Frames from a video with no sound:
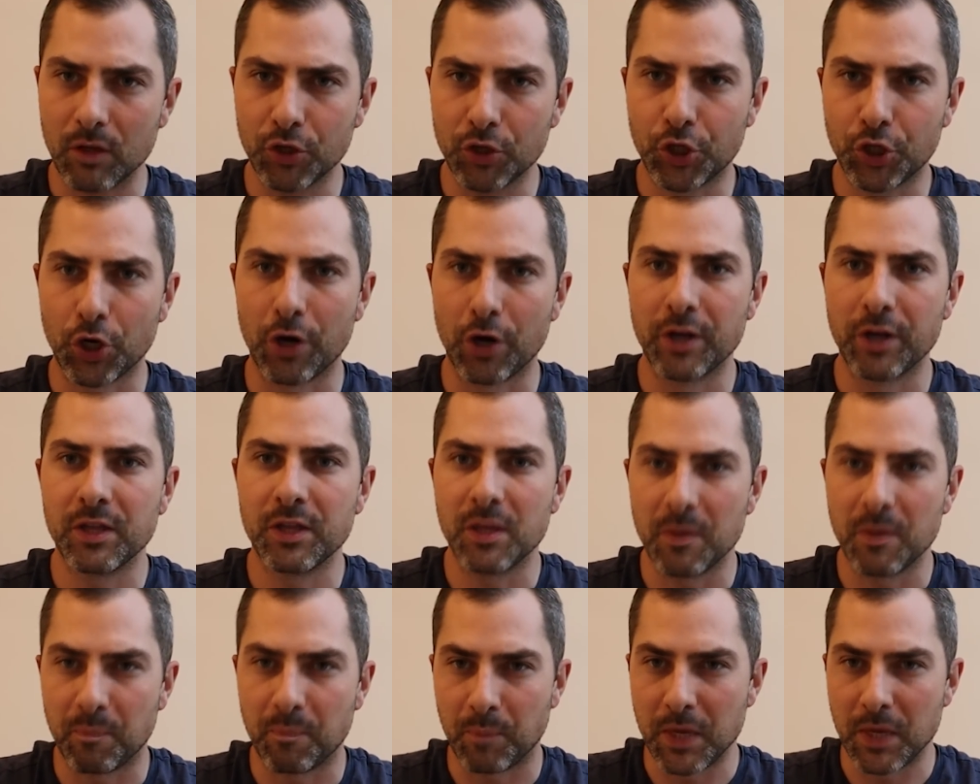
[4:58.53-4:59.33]
during
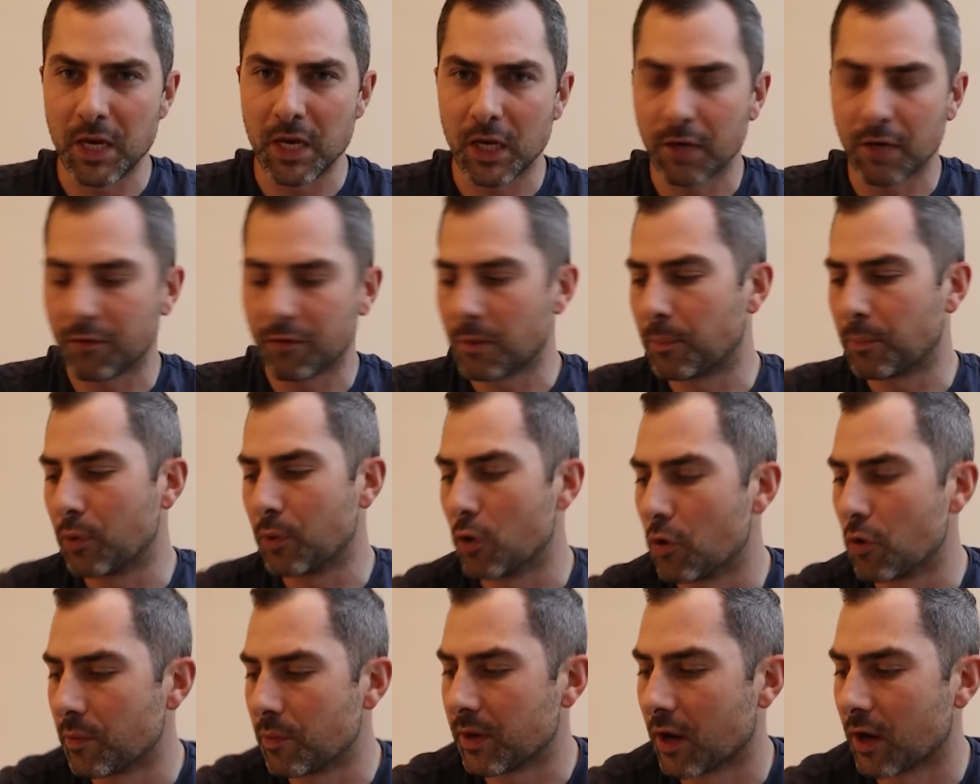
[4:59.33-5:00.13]
the peak of the
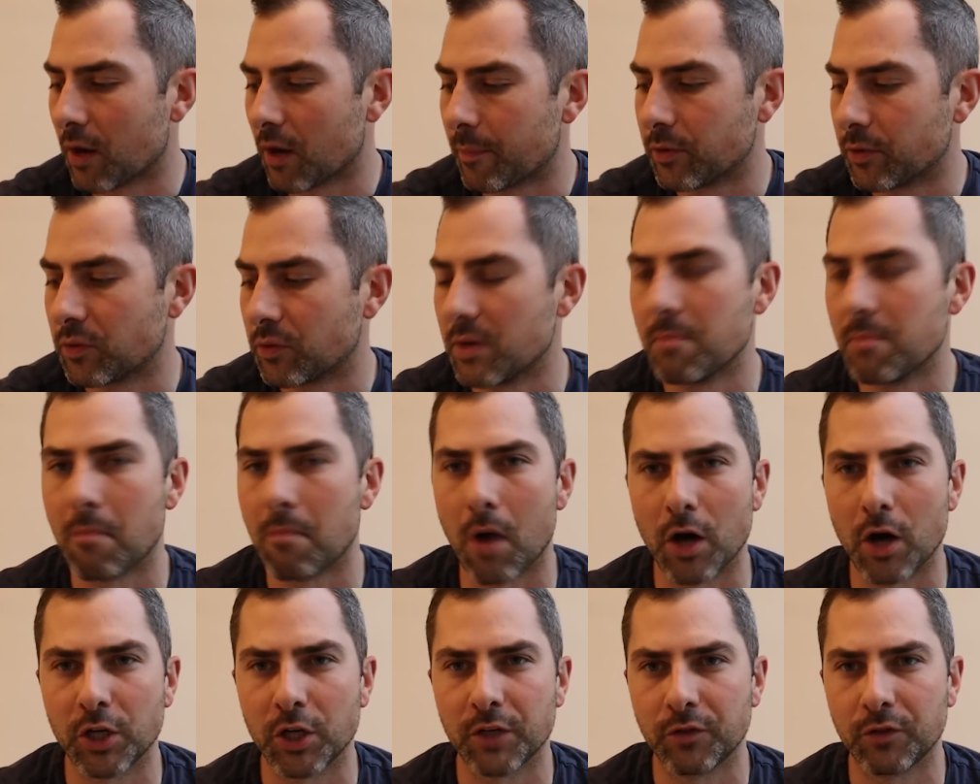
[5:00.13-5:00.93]
boom here between
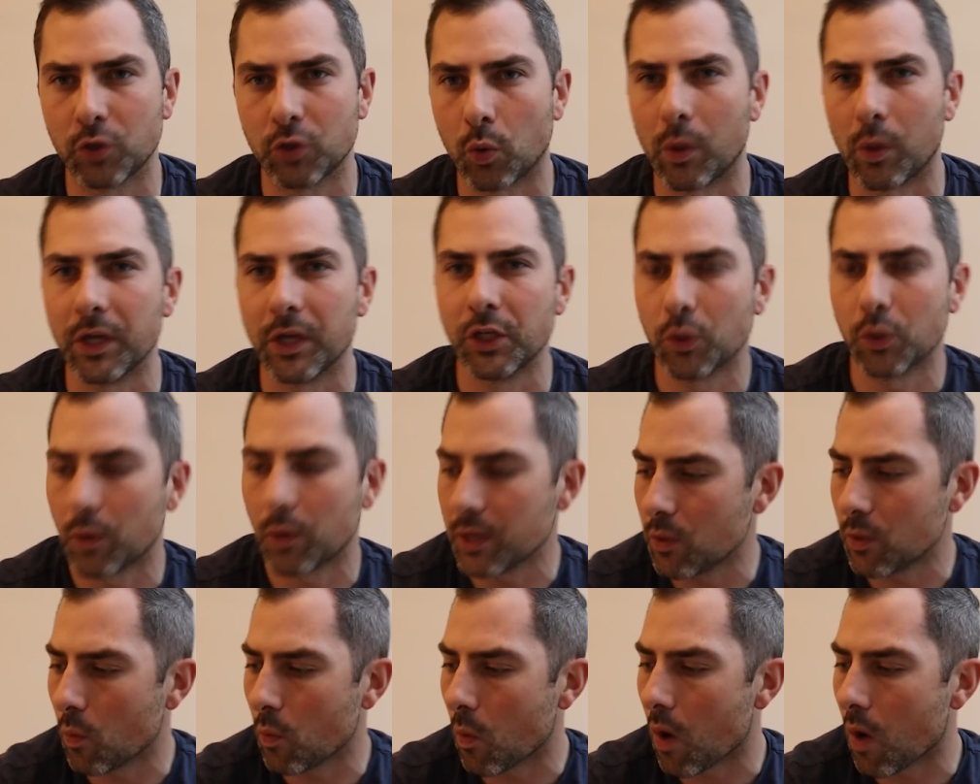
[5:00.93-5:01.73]
March of
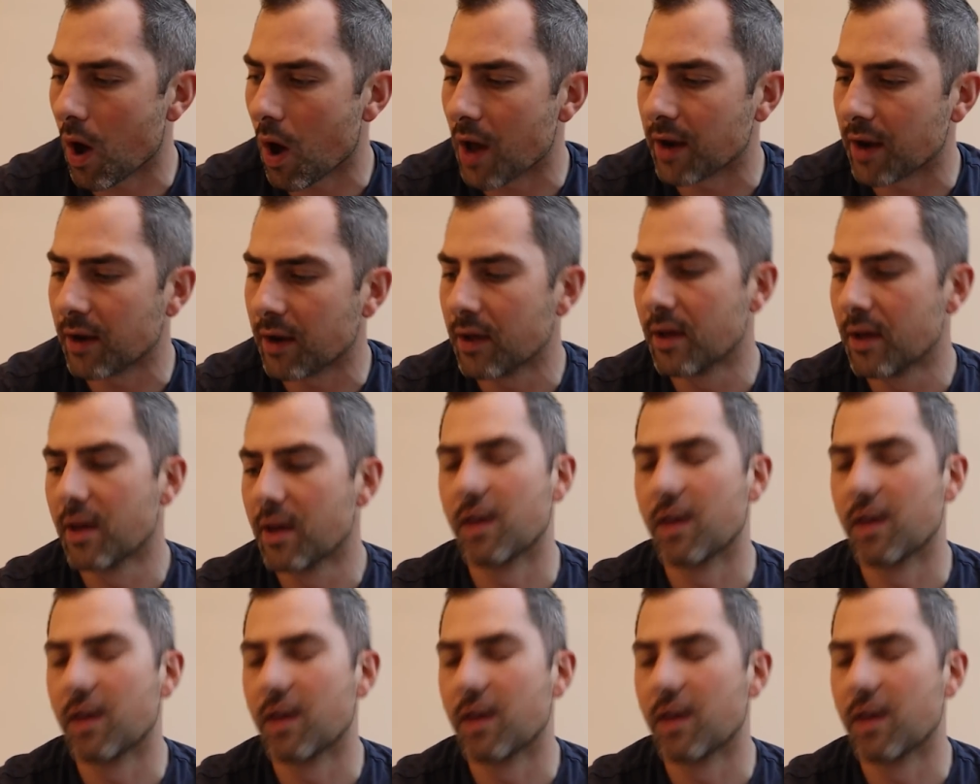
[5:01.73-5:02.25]
2021